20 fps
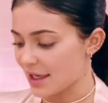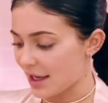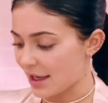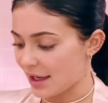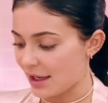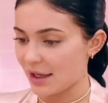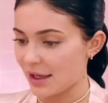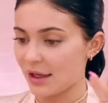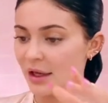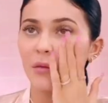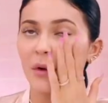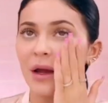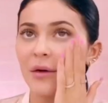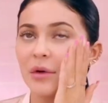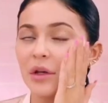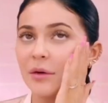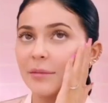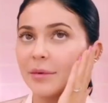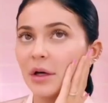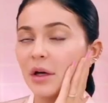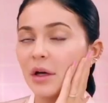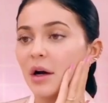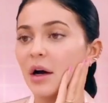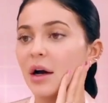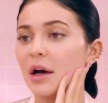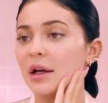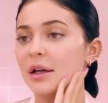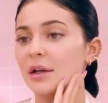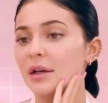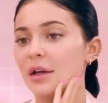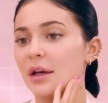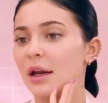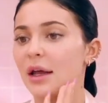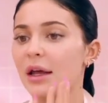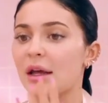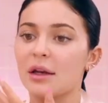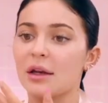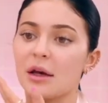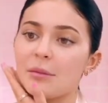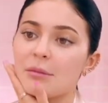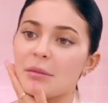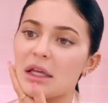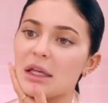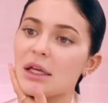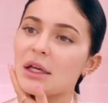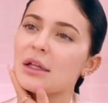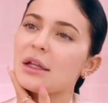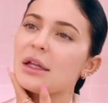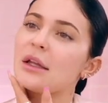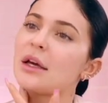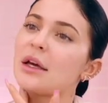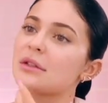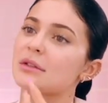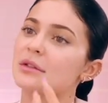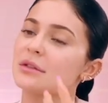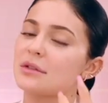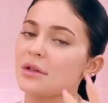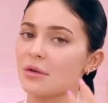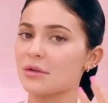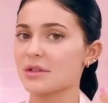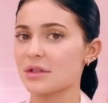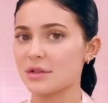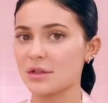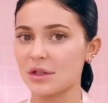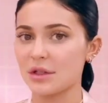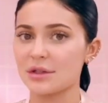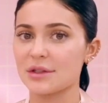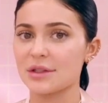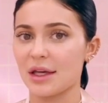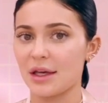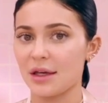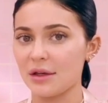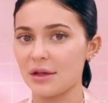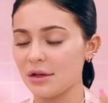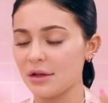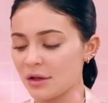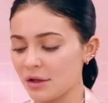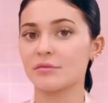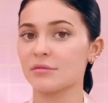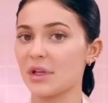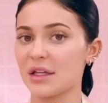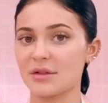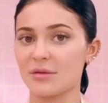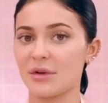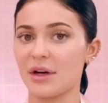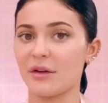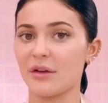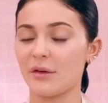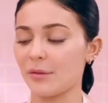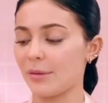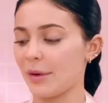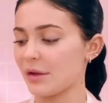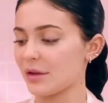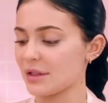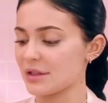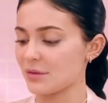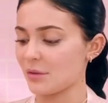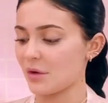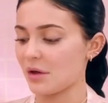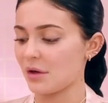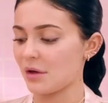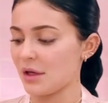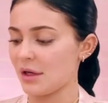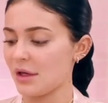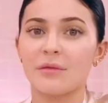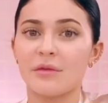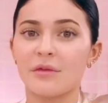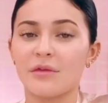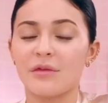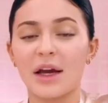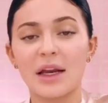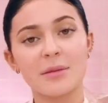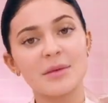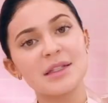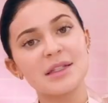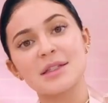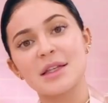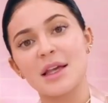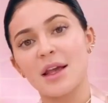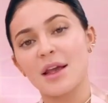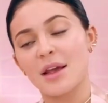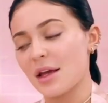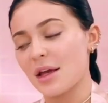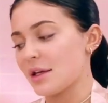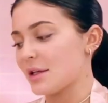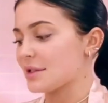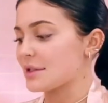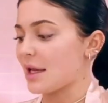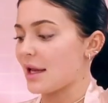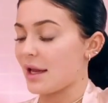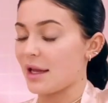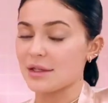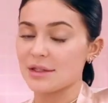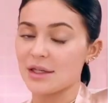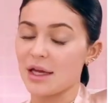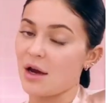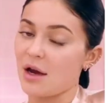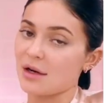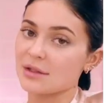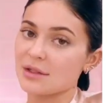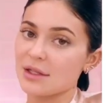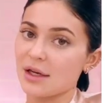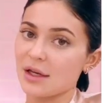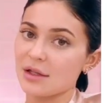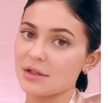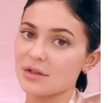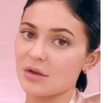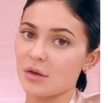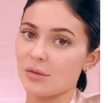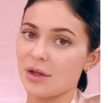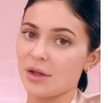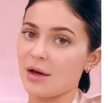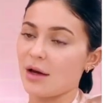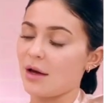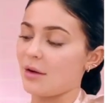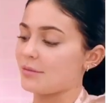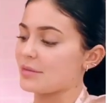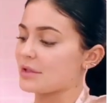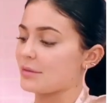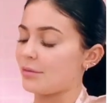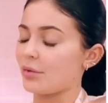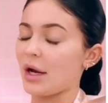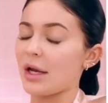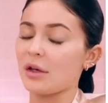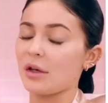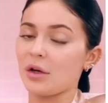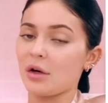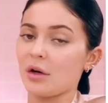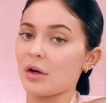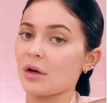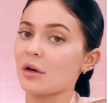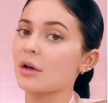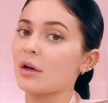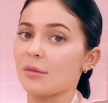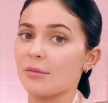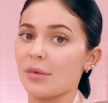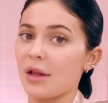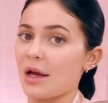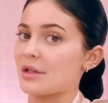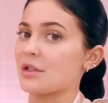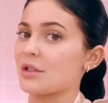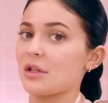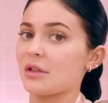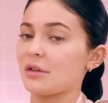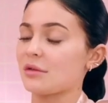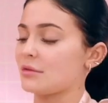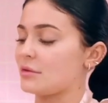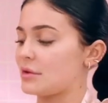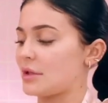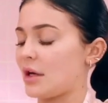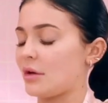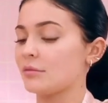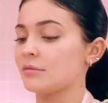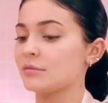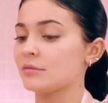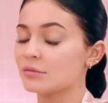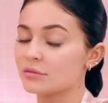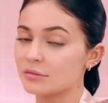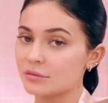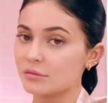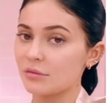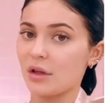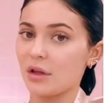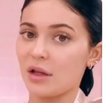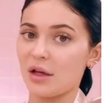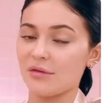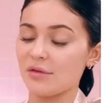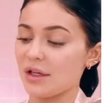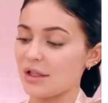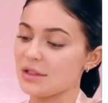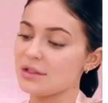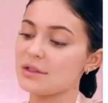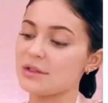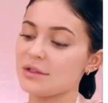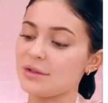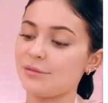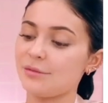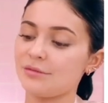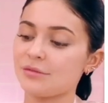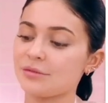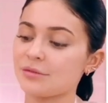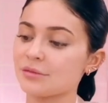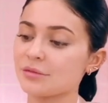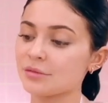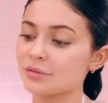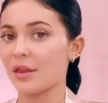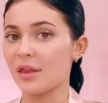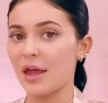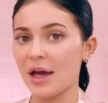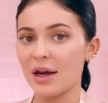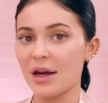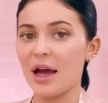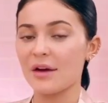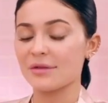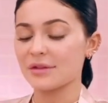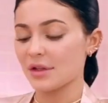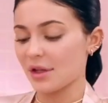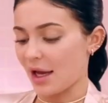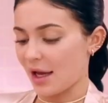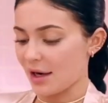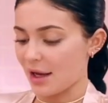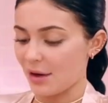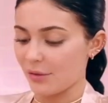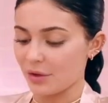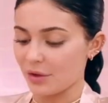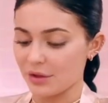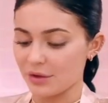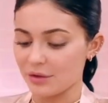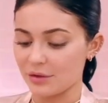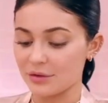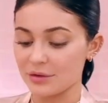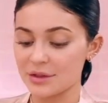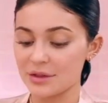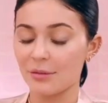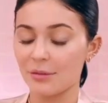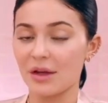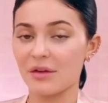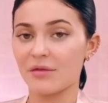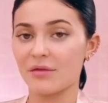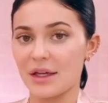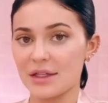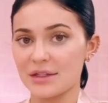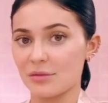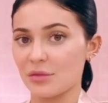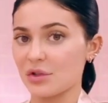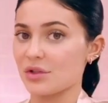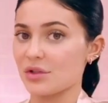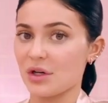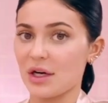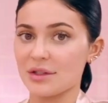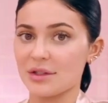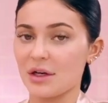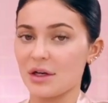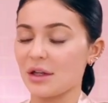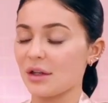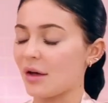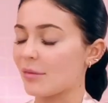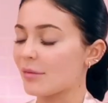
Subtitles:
day. Right when you put it on, it immediately like soaks into your skin. That's what I love about this one. Vitamin C is an antioxidant, so it really helps brighten your complexion. So, love this. Then after that, I will use my face moisturizer. I